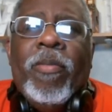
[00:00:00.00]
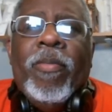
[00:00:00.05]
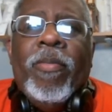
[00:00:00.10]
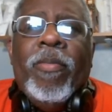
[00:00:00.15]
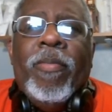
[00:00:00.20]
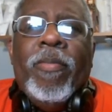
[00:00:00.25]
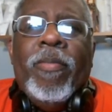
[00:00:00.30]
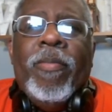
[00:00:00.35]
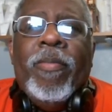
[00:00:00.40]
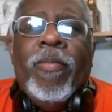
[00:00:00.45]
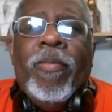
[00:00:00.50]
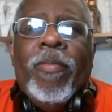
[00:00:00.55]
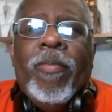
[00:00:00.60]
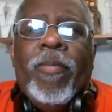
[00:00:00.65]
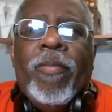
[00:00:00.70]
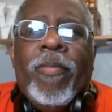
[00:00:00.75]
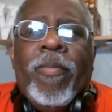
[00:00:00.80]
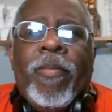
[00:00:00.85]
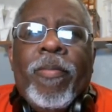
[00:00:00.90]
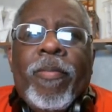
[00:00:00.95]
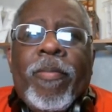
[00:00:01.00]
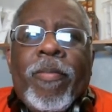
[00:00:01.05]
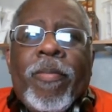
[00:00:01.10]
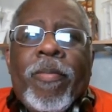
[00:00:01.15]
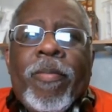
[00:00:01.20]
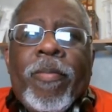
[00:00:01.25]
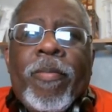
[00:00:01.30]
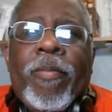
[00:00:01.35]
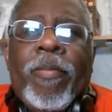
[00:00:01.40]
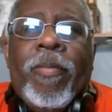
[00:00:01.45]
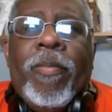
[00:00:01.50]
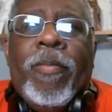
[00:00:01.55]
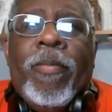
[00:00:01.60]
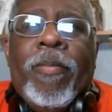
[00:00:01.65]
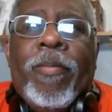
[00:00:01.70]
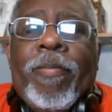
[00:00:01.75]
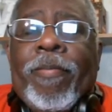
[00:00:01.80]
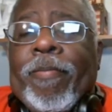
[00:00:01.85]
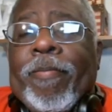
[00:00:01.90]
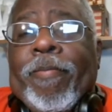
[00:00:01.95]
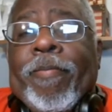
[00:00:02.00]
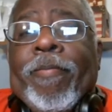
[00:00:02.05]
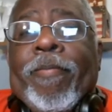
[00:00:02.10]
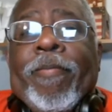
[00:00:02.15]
(silence)